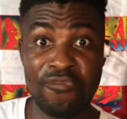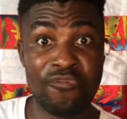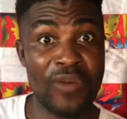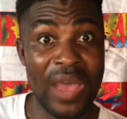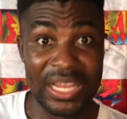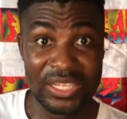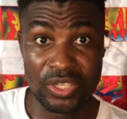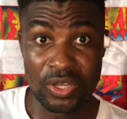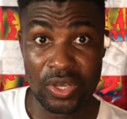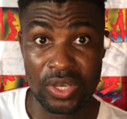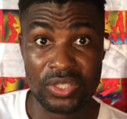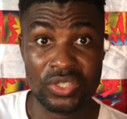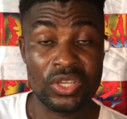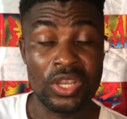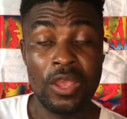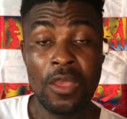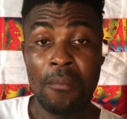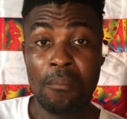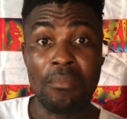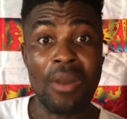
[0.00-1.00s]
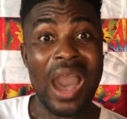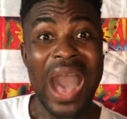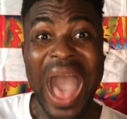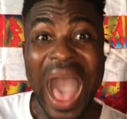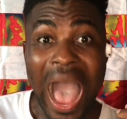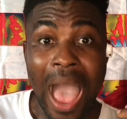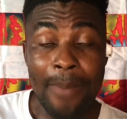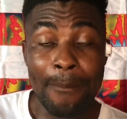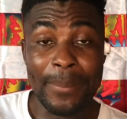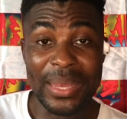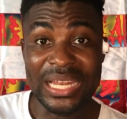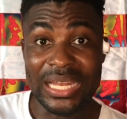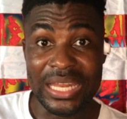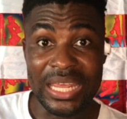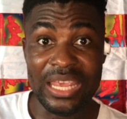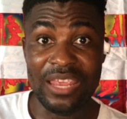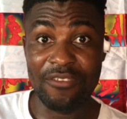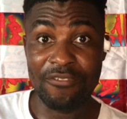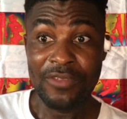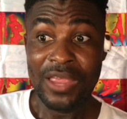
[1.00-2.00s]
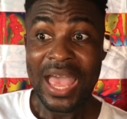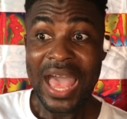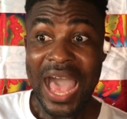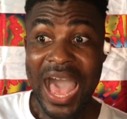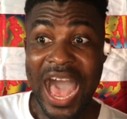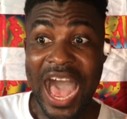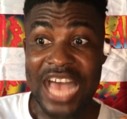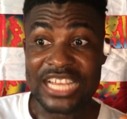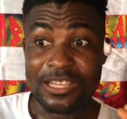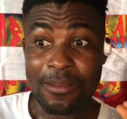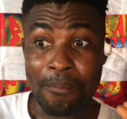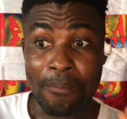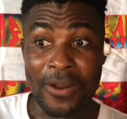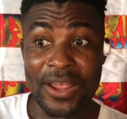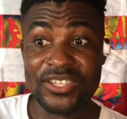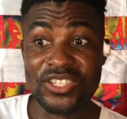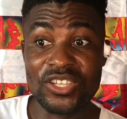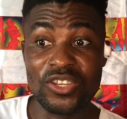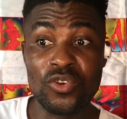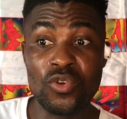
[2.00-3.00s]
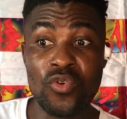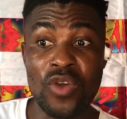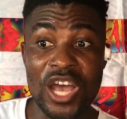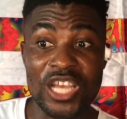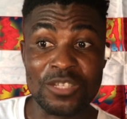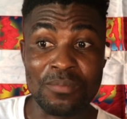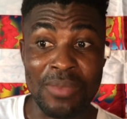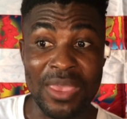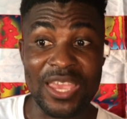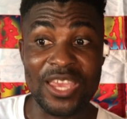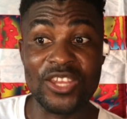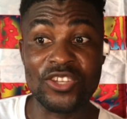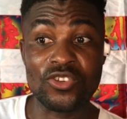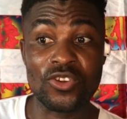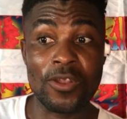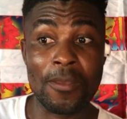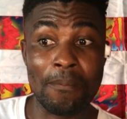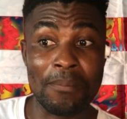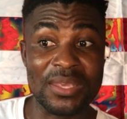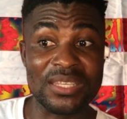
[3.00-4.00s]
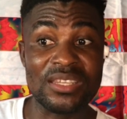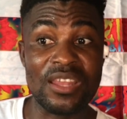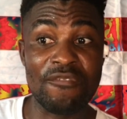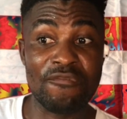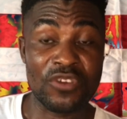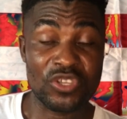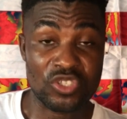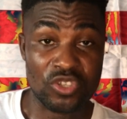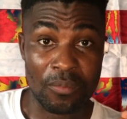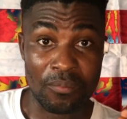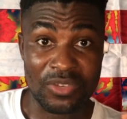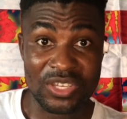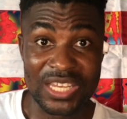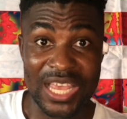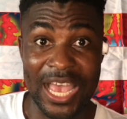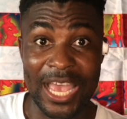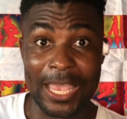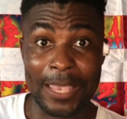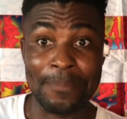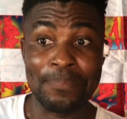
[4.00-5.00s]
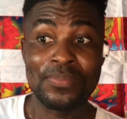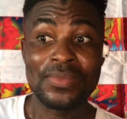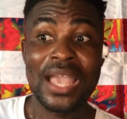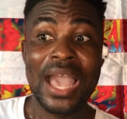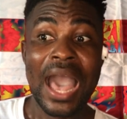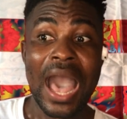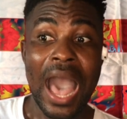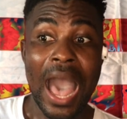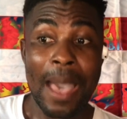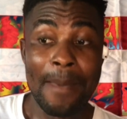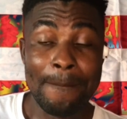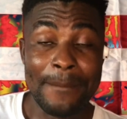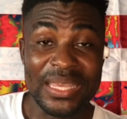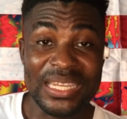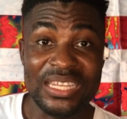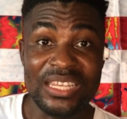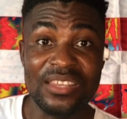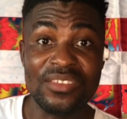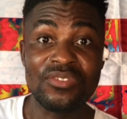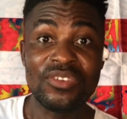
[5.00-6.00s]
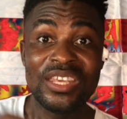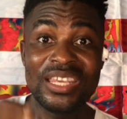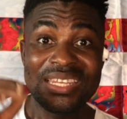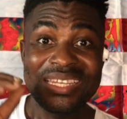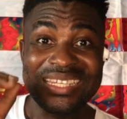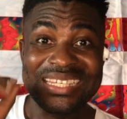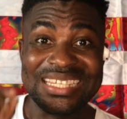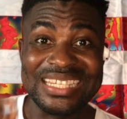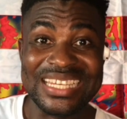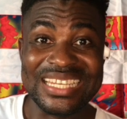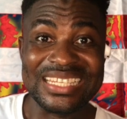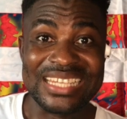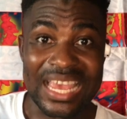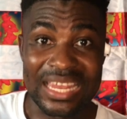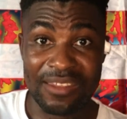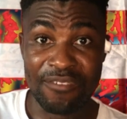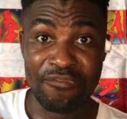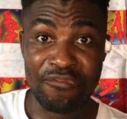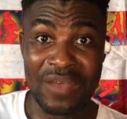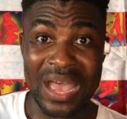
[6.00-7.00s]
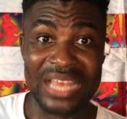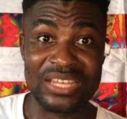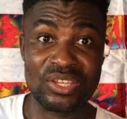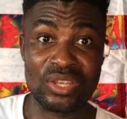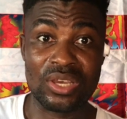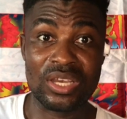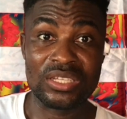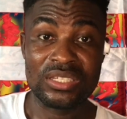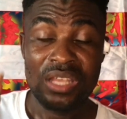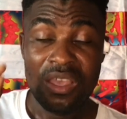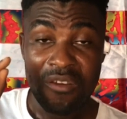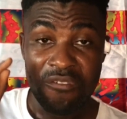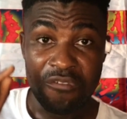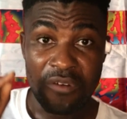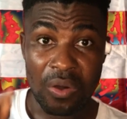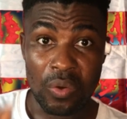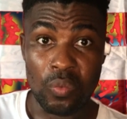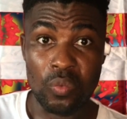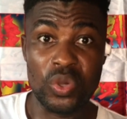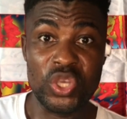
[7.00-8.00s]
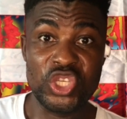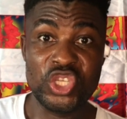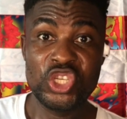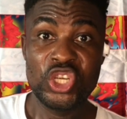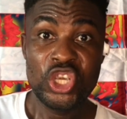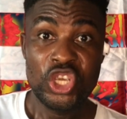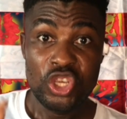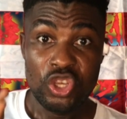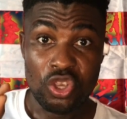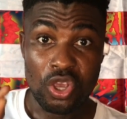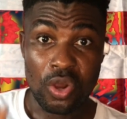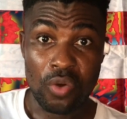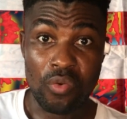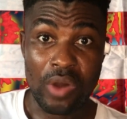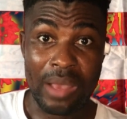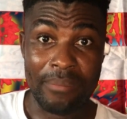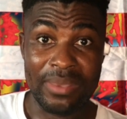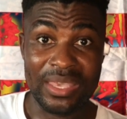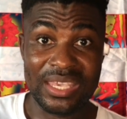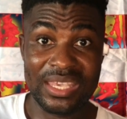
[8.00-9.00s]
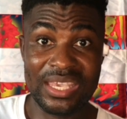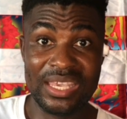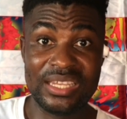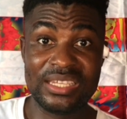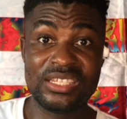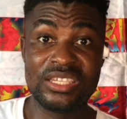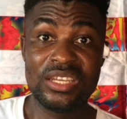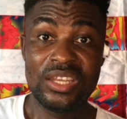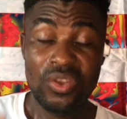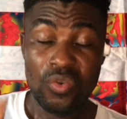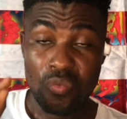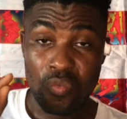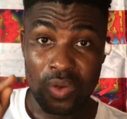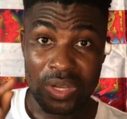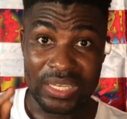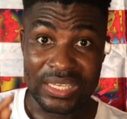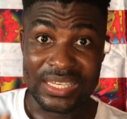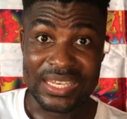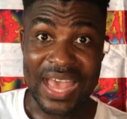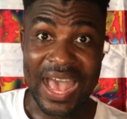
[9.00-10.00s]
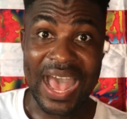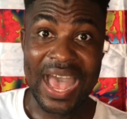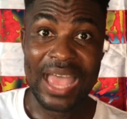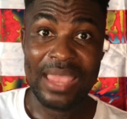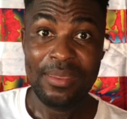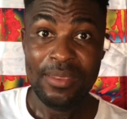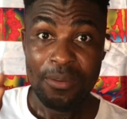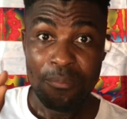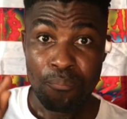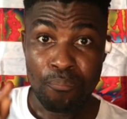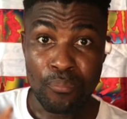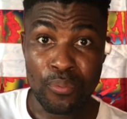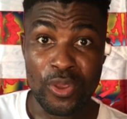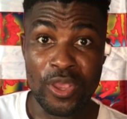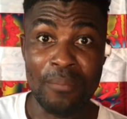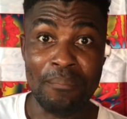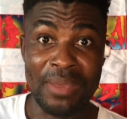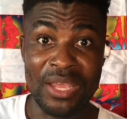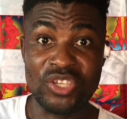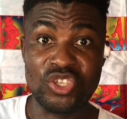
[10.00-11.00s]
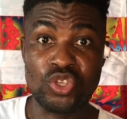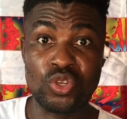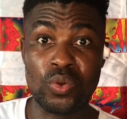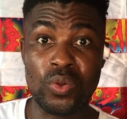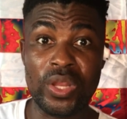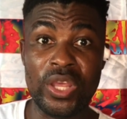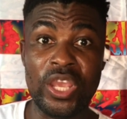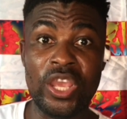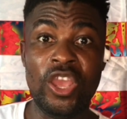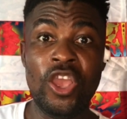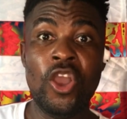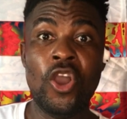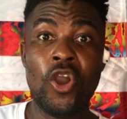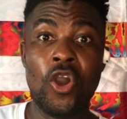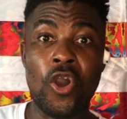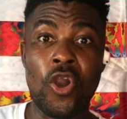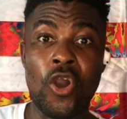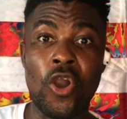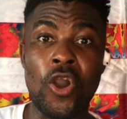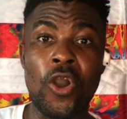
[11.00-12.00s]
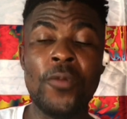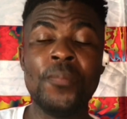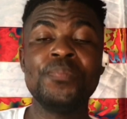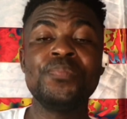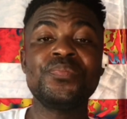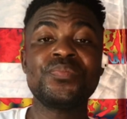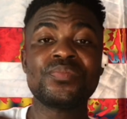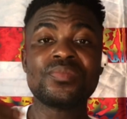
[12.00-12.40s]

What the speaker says: factors. But I believe, as a person who has been into the business for some time, I believe these are the factors for which your rabbit case will die prematurely, or